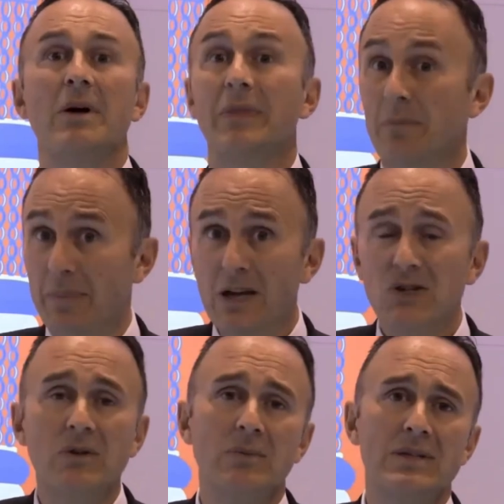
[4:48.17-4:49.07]
but the
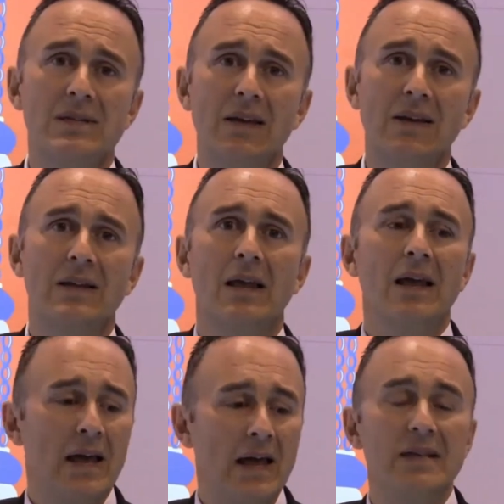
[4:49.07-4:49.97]
patient will say that
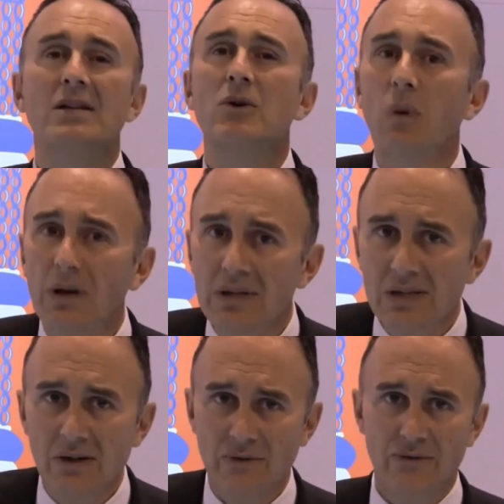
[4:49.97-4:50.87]
his
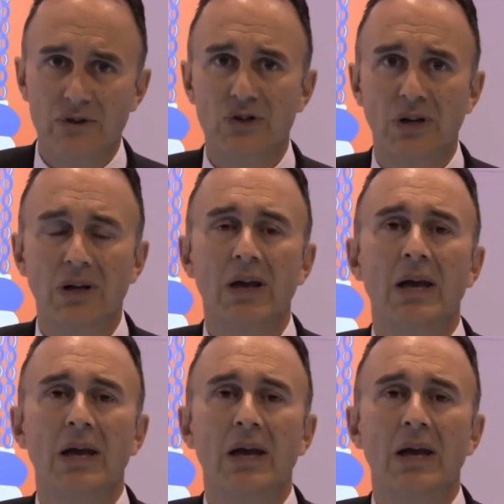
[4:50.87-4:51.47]
quality of vision